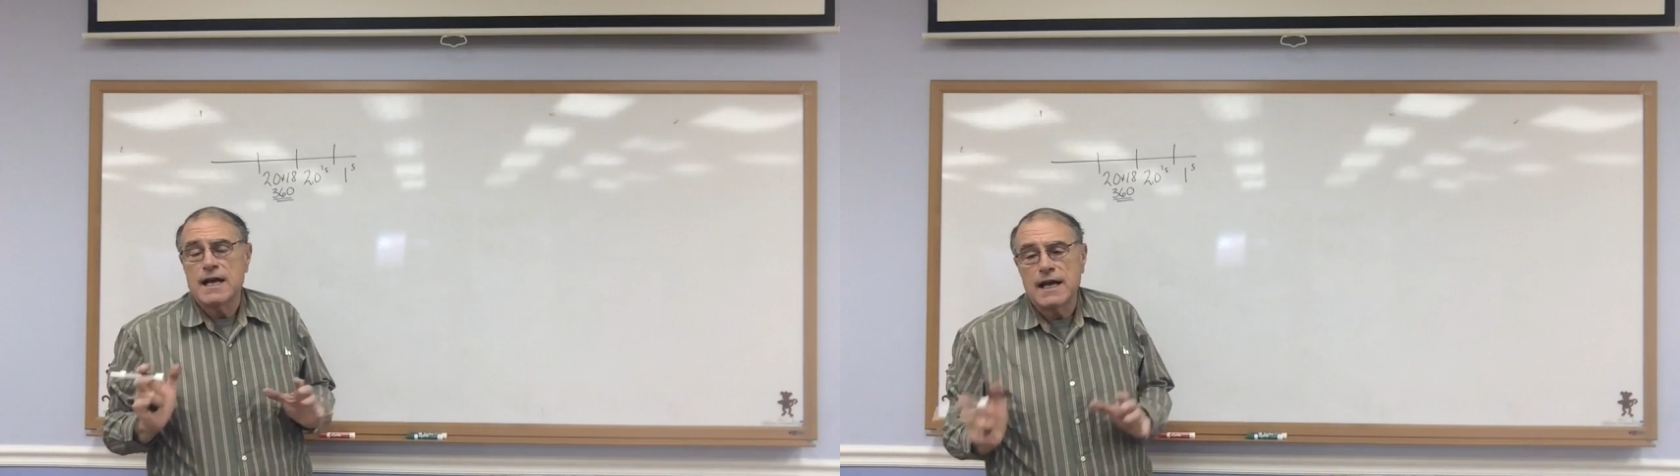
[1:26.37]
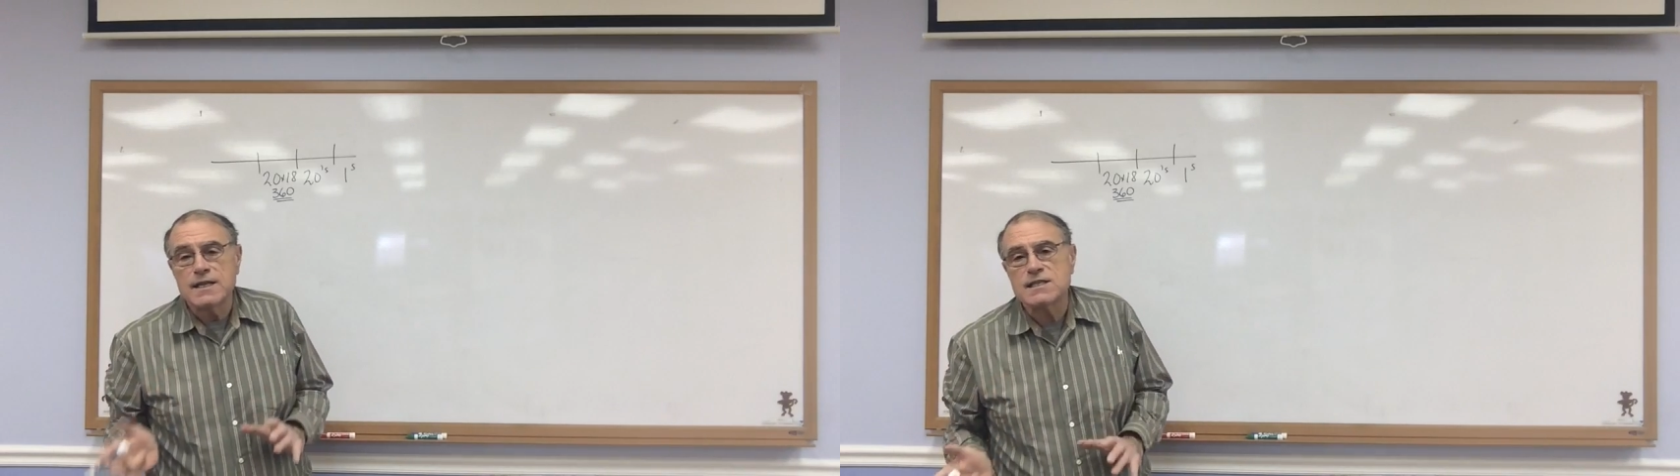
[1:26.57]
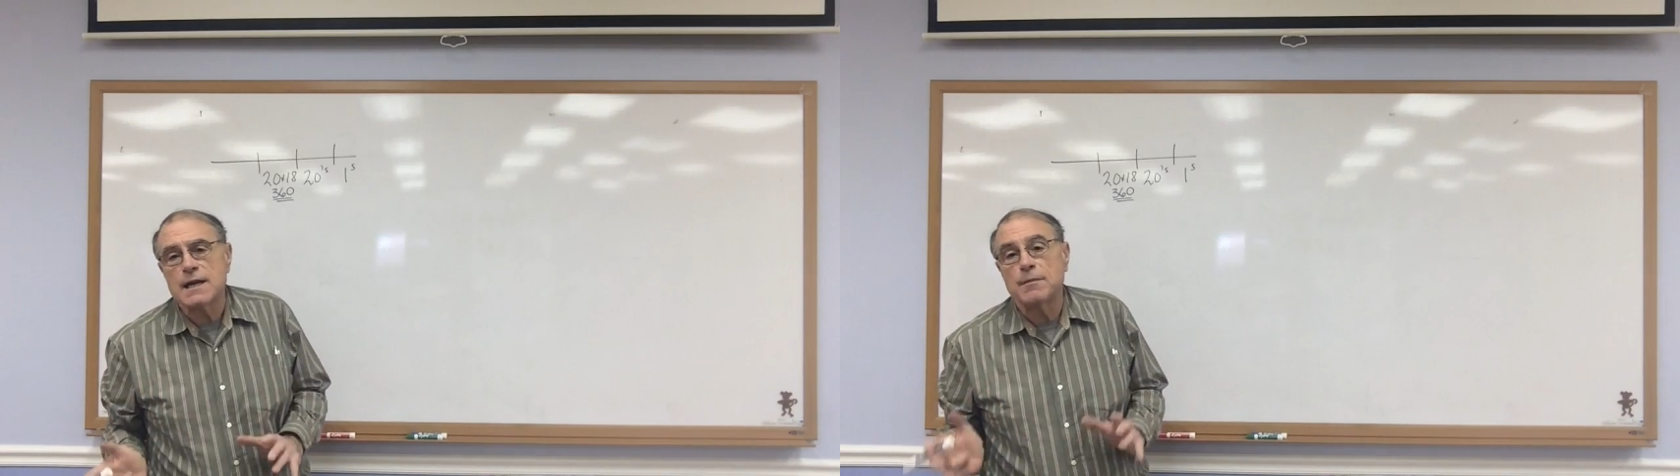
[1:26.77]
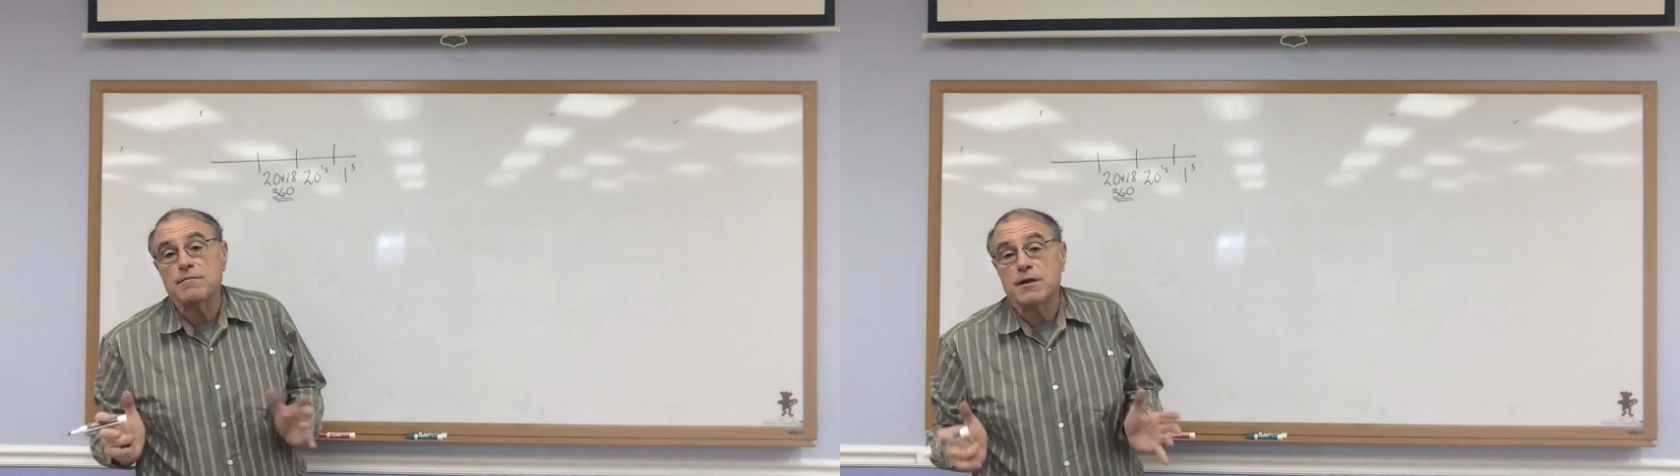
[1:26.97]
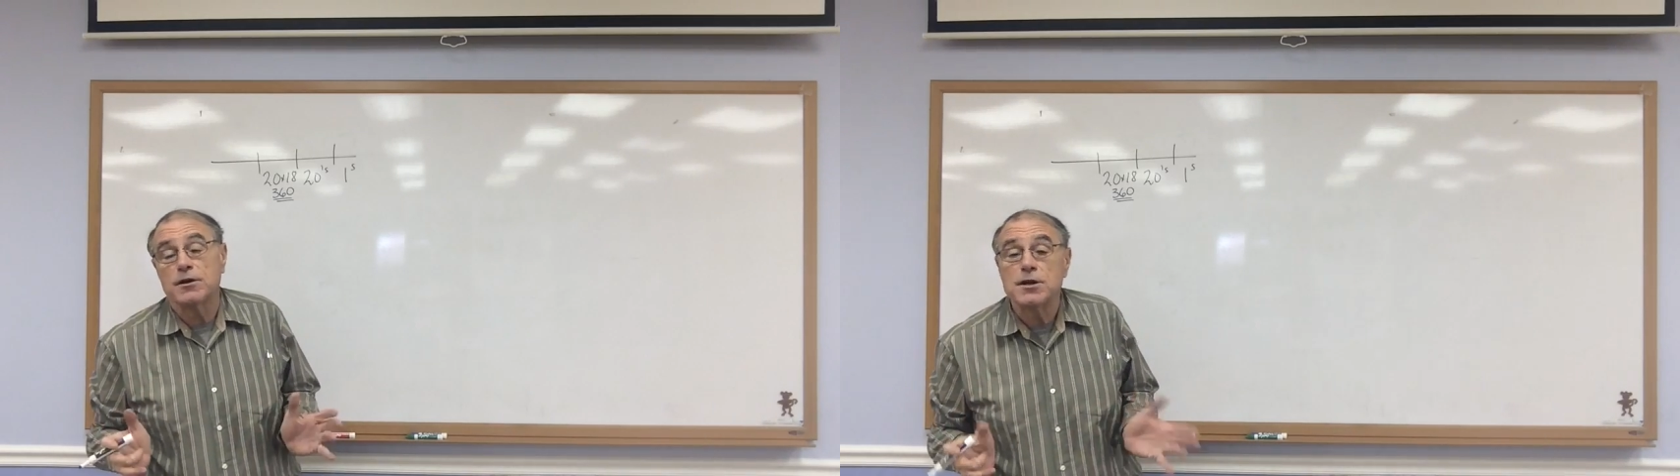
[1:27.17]
in some
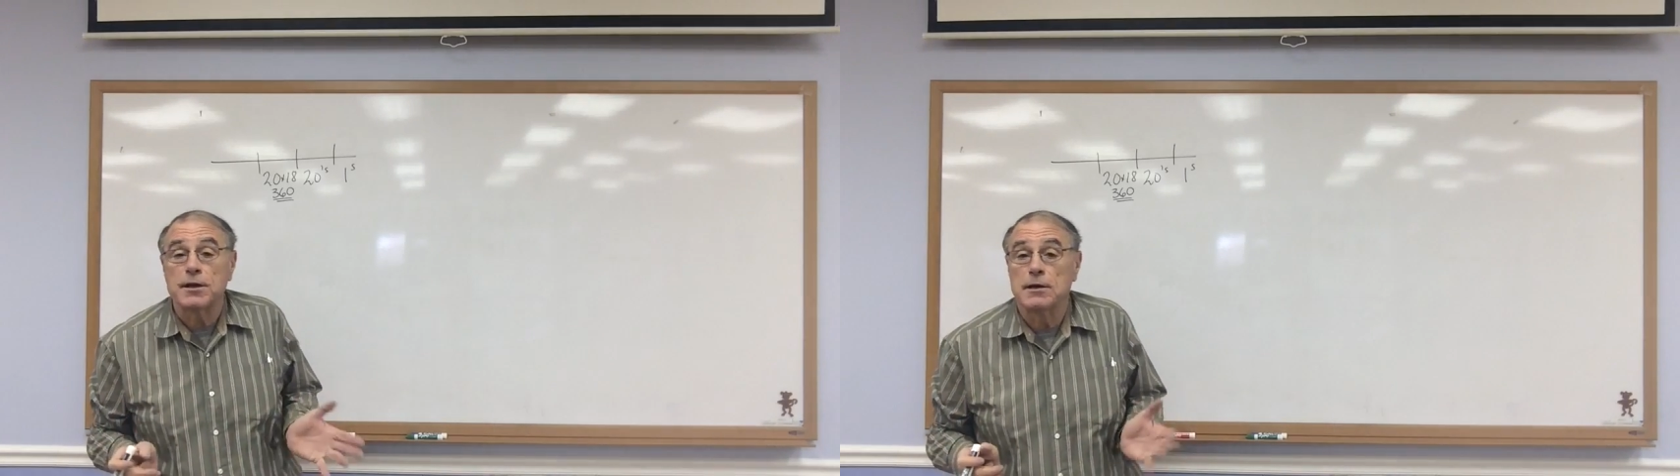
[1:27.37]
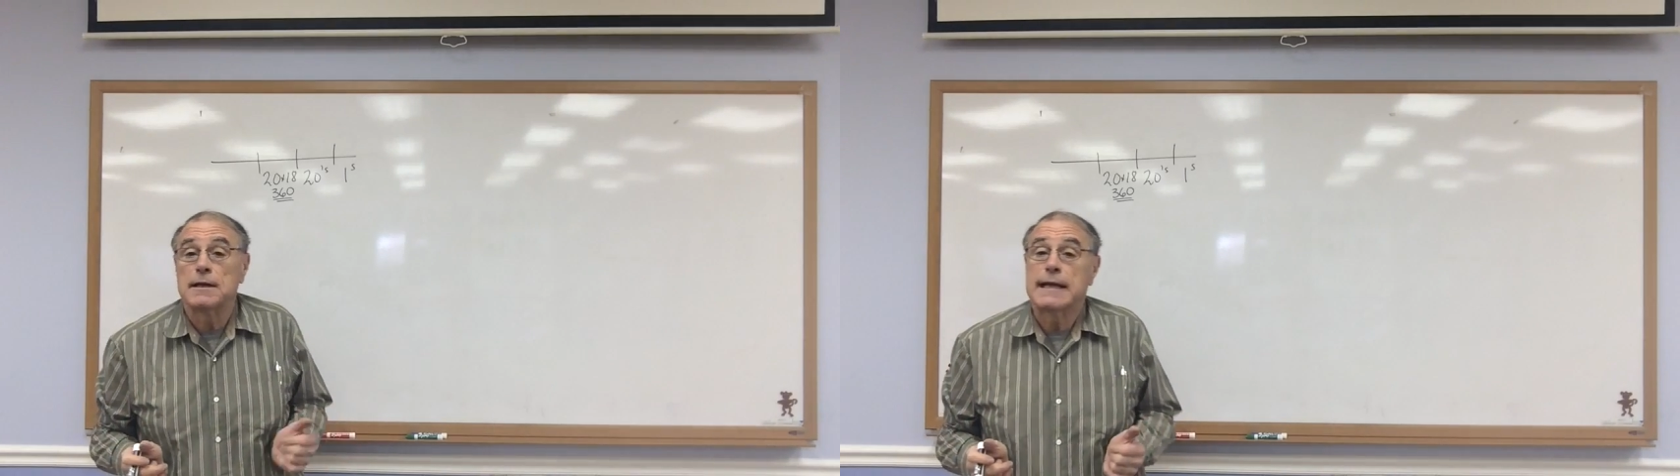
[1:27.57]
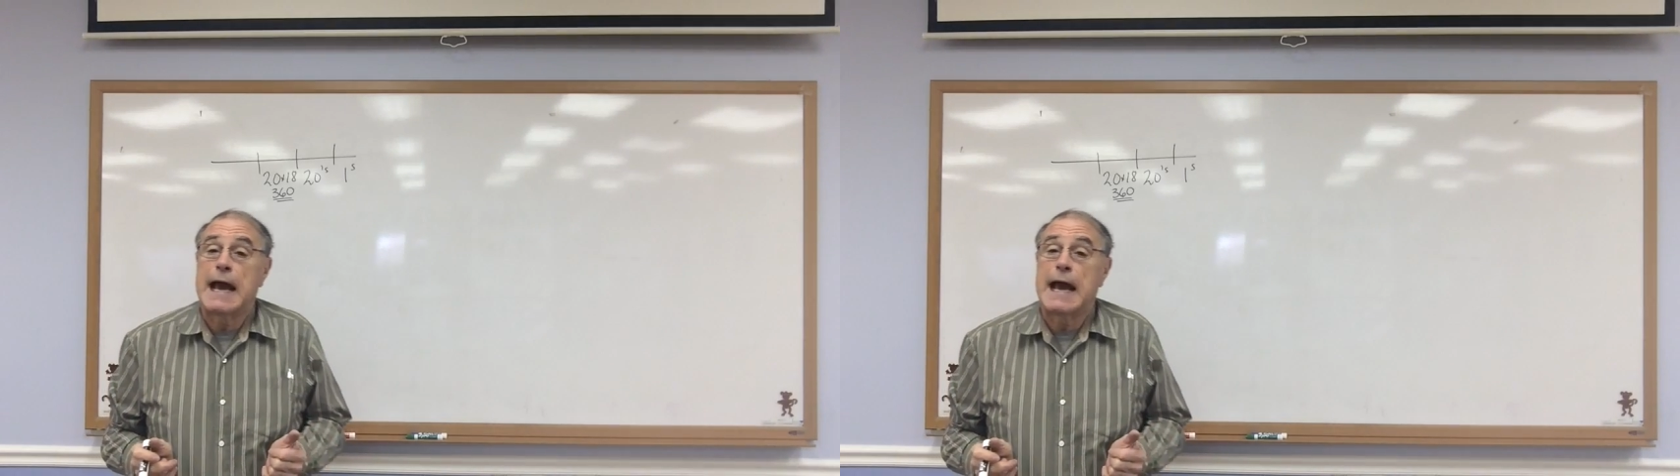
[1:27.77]
of their yearly